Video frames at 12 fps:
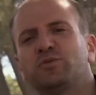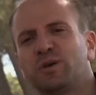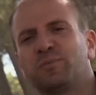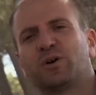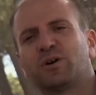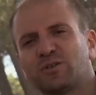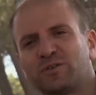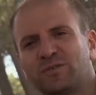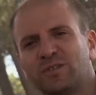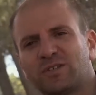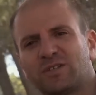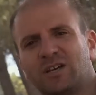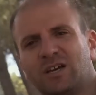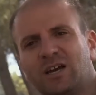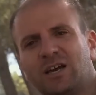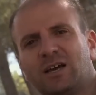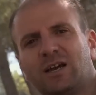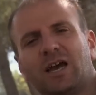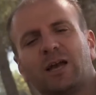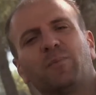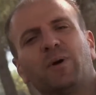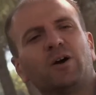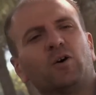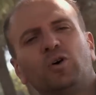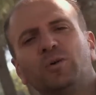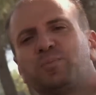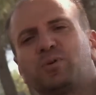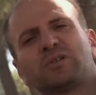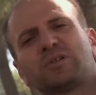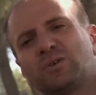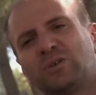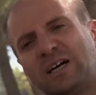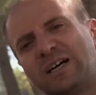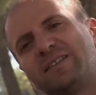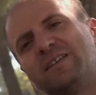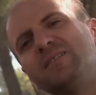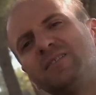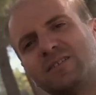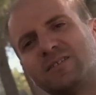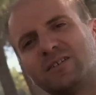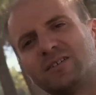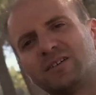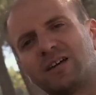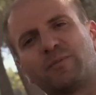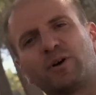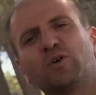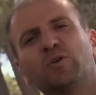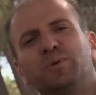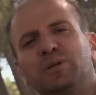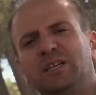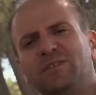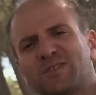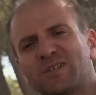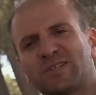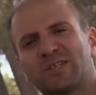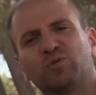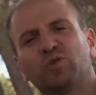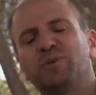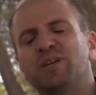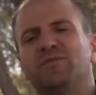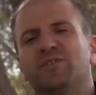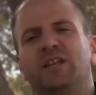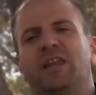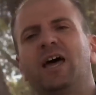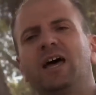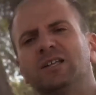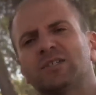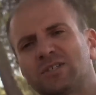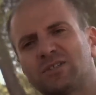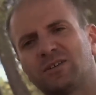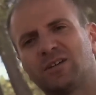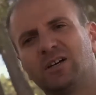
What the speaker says: to be part of this. And my own personal identity and my own belief system will be even enhanced